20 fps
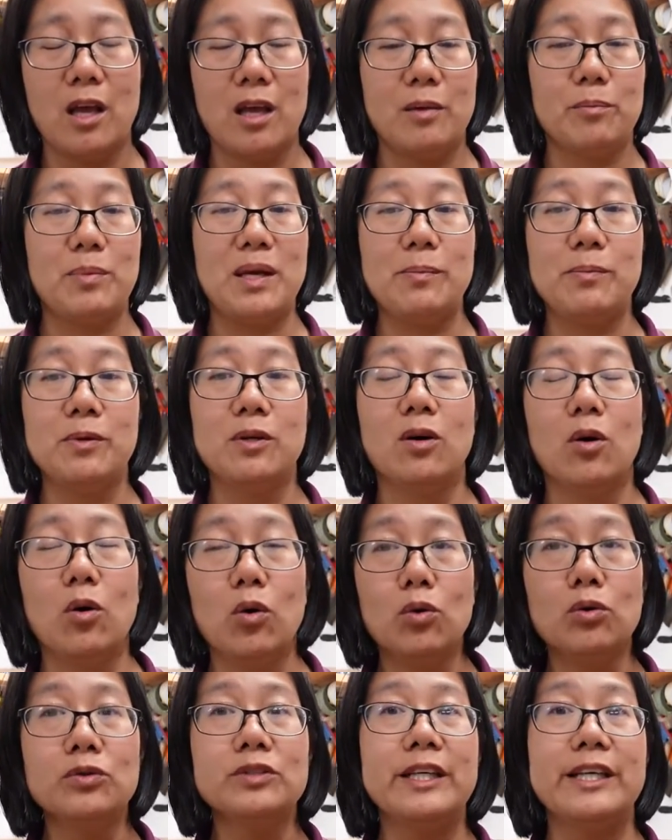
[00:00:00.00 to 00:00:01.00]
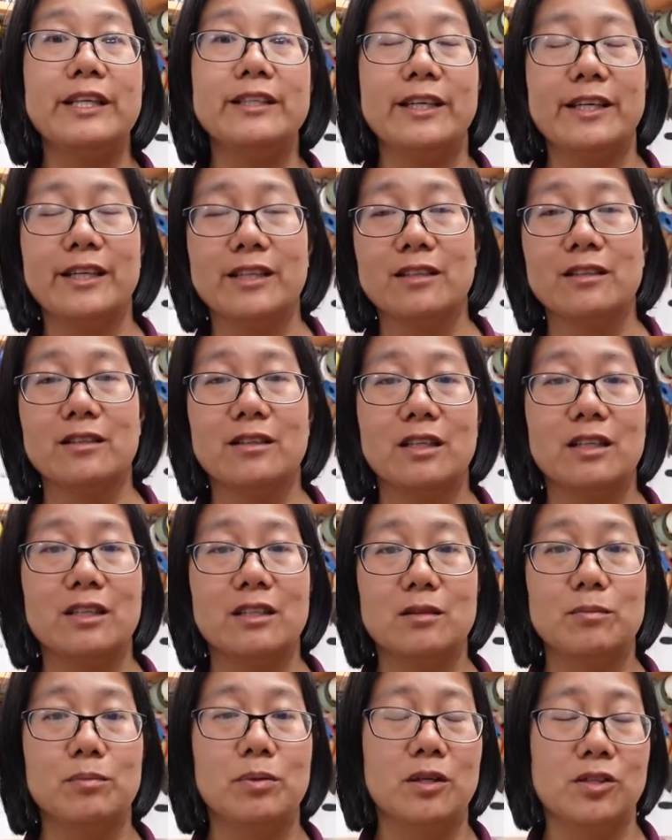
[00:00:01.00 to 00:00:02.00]
people all needing
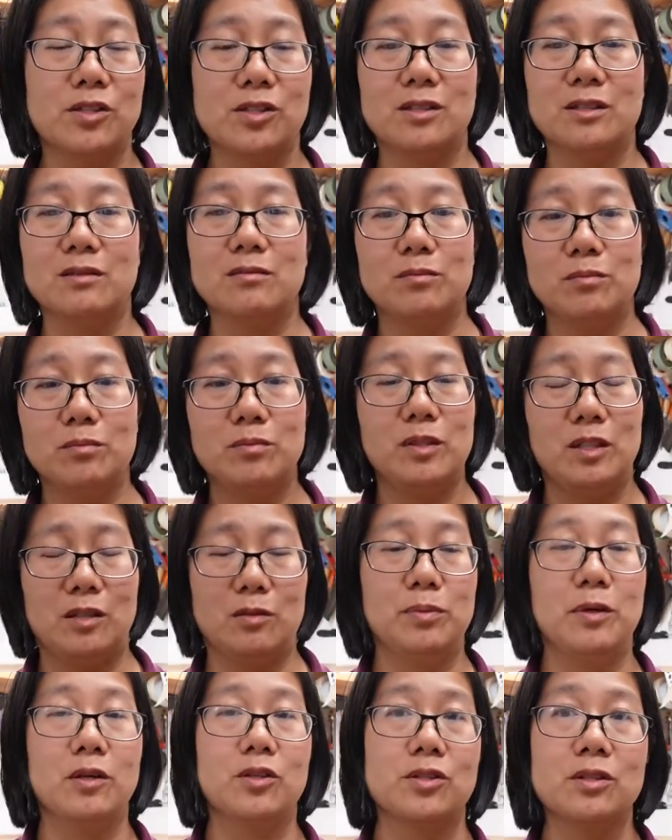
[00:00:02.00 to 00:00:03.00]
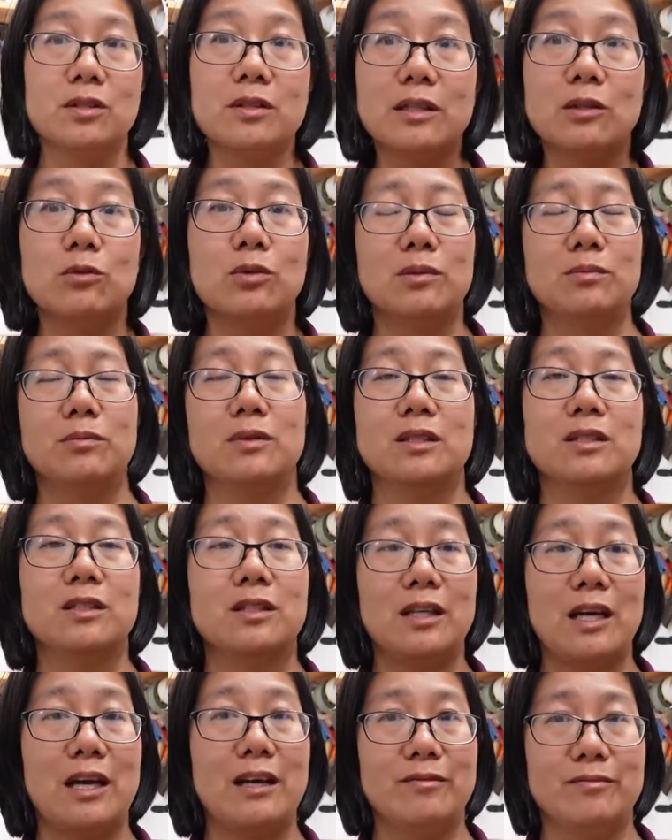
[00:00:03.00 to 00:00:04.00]
personal
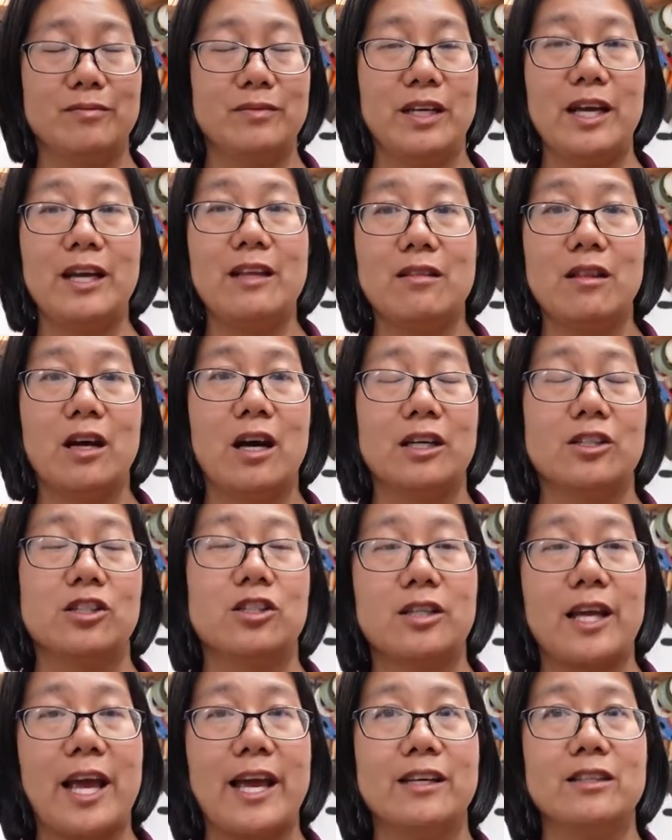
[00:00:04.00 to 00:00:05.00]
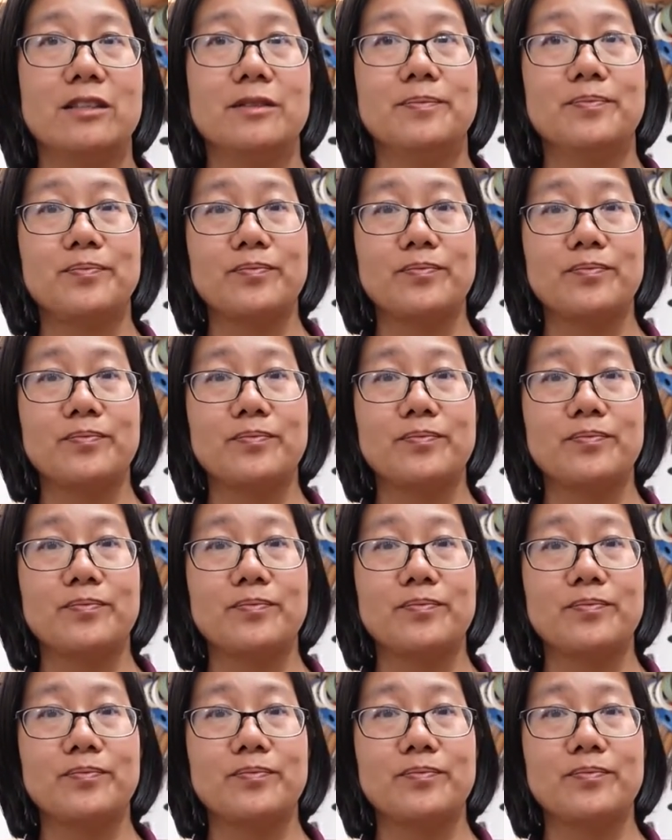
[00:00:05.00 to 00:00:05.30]
equipment in large scale.